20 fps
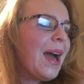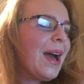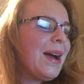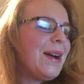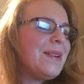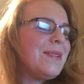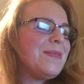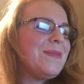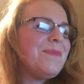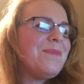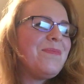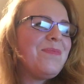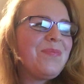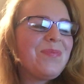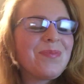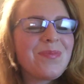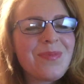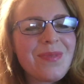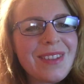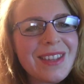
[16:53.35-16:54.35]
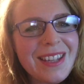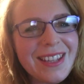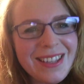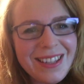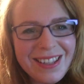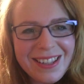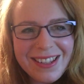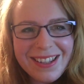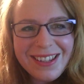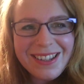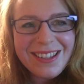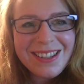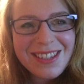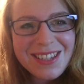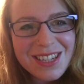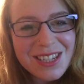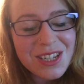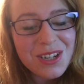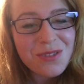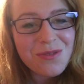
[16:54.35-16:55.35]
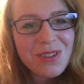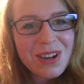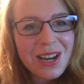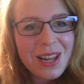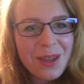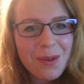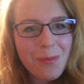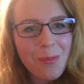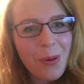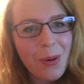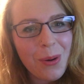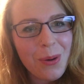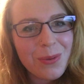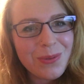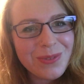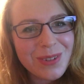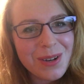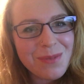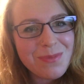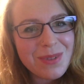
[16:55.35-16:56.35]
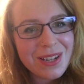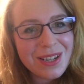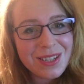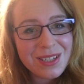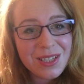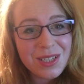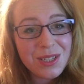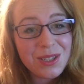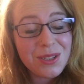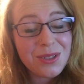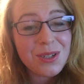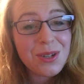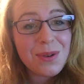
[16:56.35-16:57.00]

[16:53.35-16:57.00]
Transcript: This is a really important one because you